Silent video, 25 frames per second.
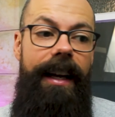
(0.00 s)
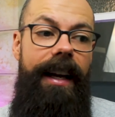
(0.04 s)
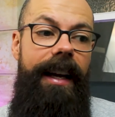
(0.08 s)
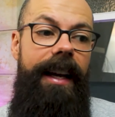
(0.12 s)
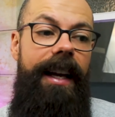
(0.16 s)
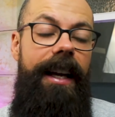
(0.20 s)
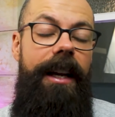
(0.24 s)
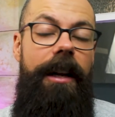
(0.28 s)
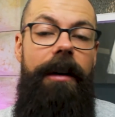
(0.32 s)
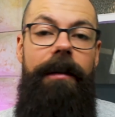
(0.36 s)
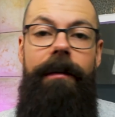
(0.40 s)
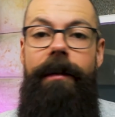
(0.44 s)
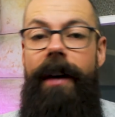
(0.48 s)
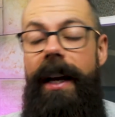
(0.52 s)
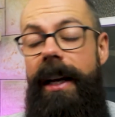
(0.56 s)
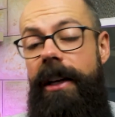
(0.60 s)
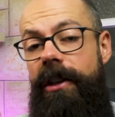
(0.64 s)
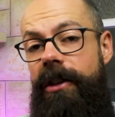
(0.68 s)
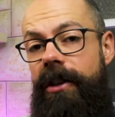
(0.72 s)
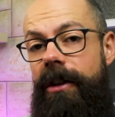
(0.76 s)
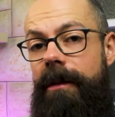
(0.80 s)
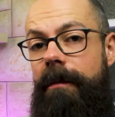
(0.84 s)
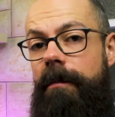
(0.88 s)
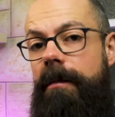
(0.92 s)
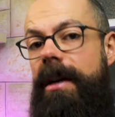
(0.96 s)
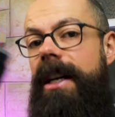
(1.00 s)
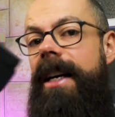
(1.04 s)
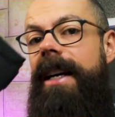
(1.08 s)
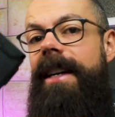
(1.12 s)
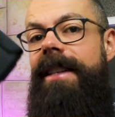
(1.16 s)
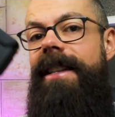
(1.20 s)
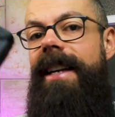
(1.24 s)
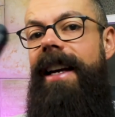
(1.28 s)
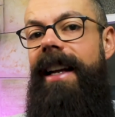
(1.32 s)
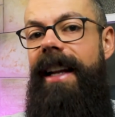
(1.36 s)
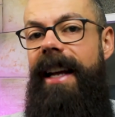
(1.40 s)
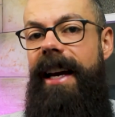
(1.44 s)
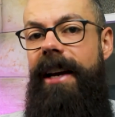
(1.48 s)
innovation
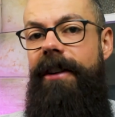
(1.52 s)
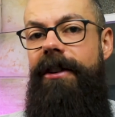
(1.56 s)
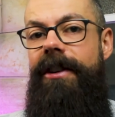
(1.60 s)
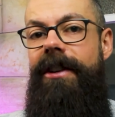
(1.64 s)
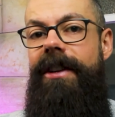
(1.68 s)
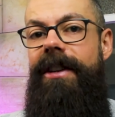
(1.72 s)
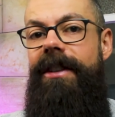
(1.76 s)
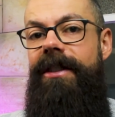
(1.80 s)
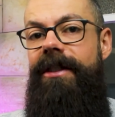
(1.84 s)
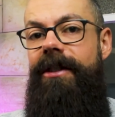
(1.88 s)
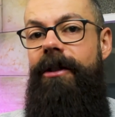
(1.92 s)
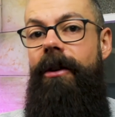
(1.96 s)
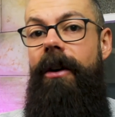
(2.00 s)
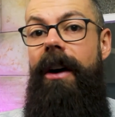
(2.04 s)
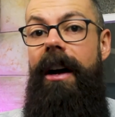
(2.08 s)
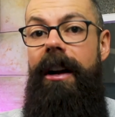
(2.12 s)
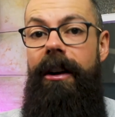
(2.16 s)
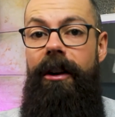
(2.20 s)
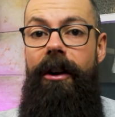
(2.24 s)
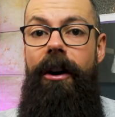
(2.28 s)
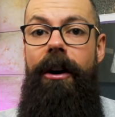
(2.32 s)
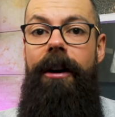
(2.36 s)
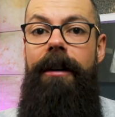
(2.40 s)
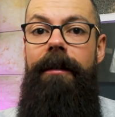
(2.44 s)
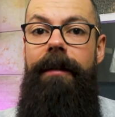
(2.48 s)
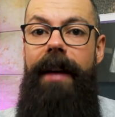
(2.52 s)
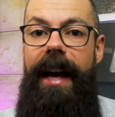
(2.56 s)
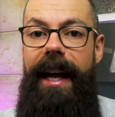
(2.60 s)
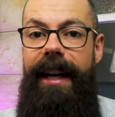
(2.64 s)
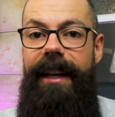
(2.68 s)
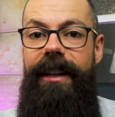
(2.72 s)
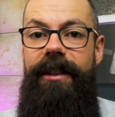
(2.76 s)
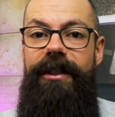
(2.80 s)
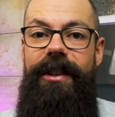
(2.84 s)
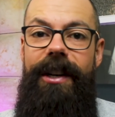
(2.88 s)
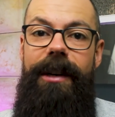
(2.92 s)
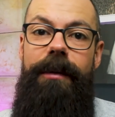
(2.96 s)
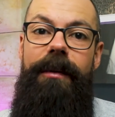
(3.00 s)
because it allows you to store a lot of
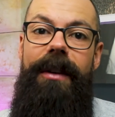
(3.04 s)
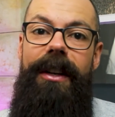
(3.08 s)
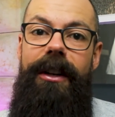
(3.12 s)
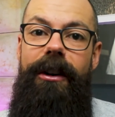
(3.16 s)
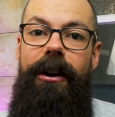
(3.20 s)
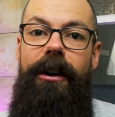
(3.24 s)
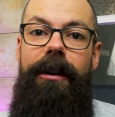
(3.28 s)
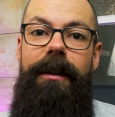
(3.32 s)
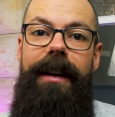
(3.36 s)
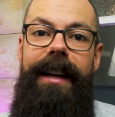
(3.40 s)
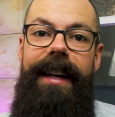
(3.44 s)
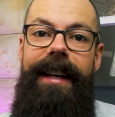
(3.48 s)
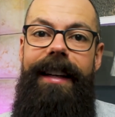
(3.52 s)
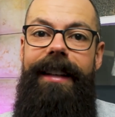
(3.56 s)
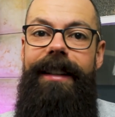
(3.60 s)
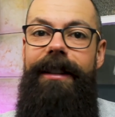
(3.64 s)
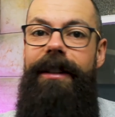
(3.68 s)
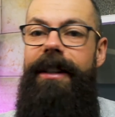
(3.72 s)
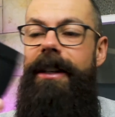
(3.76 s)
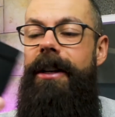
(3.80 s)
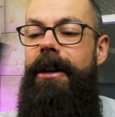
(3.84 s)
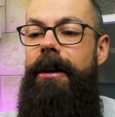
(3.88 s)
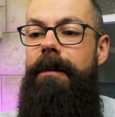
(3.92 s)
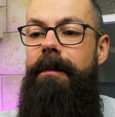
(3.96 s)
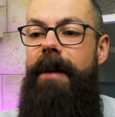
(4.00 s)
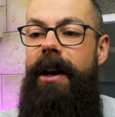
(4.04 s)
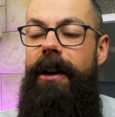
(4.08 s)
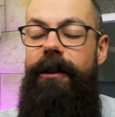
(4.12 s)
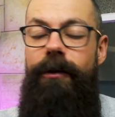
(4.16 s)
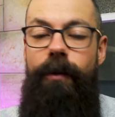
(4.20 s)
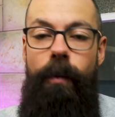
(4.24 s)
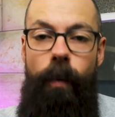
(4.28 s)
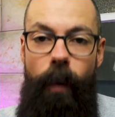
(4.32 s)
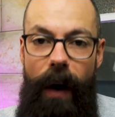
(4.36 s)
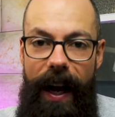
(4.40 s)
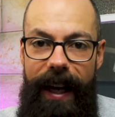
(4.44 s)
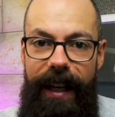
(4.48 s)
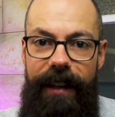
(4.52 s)
energy with not, uh, you know, much
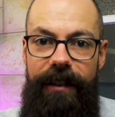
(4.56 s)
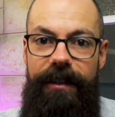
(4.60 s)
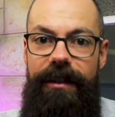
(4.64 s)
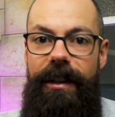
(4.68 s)
weight.